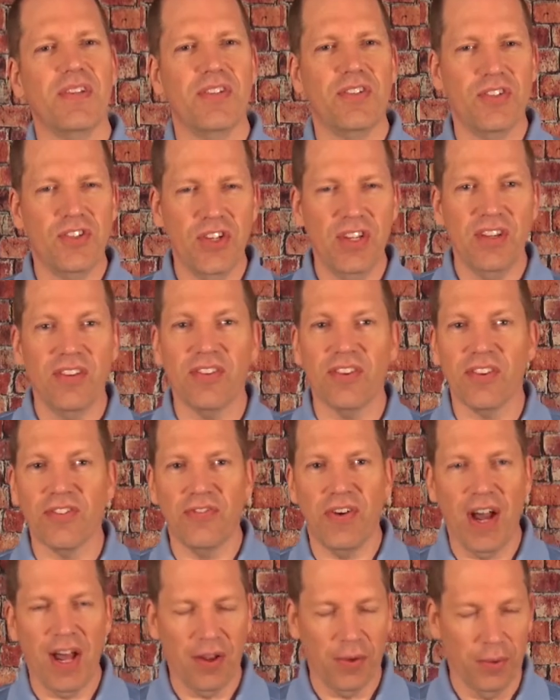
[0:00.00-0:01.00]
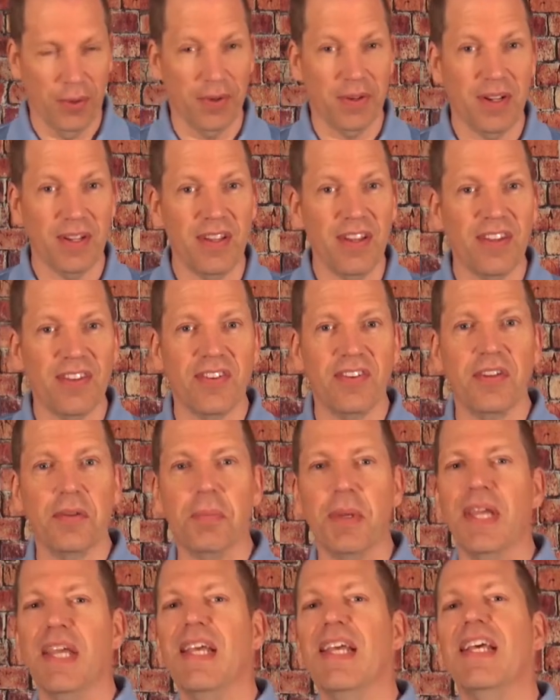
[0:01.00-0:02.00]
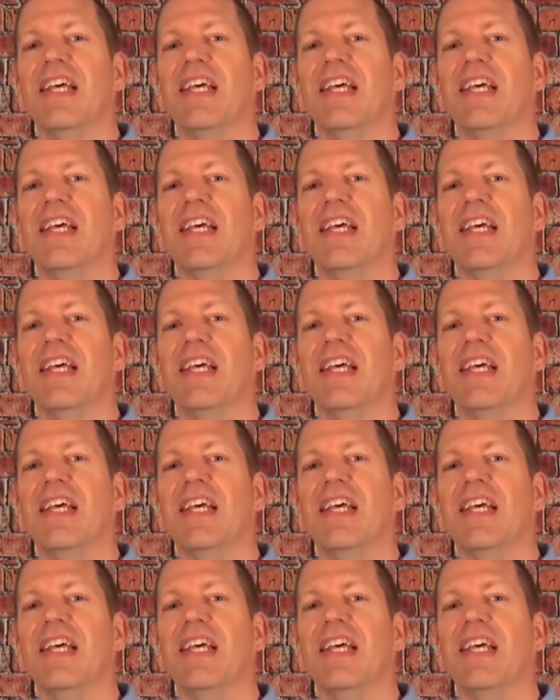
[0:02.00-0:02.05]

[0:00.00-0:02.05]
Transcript: Jesus follower, listen to me.